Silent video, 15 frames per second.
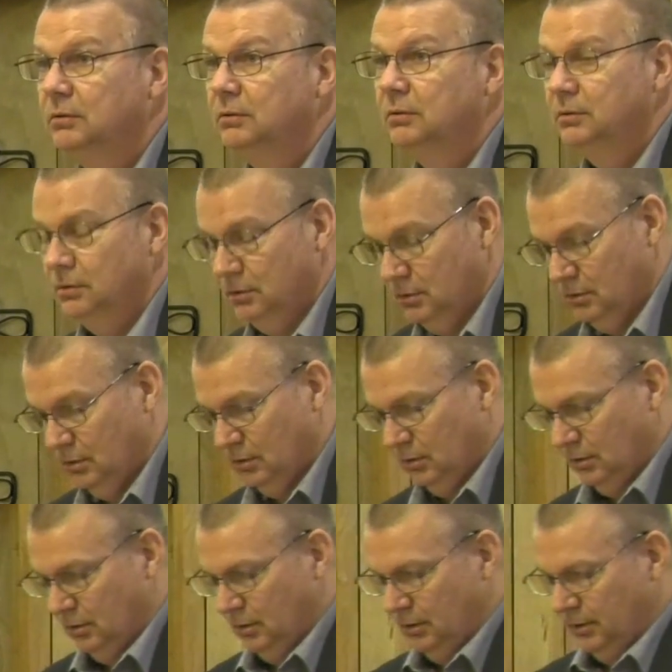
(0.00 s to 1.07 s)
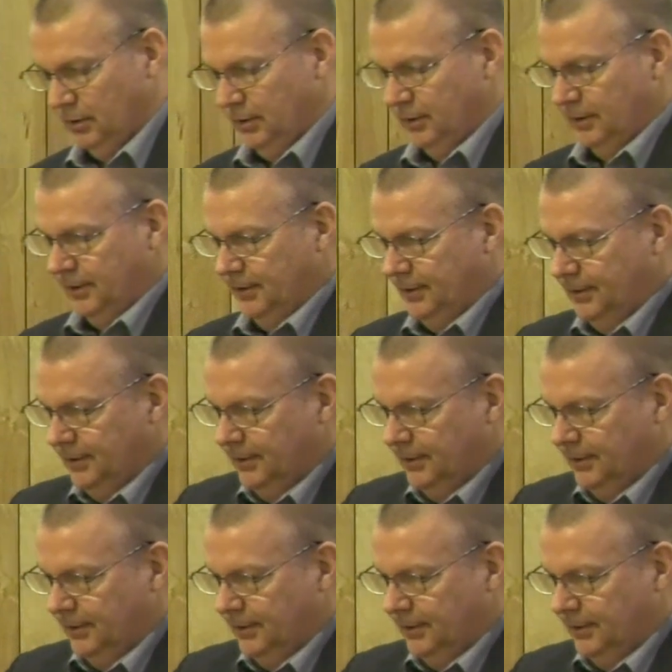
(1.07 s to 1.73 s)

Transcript: [no speech]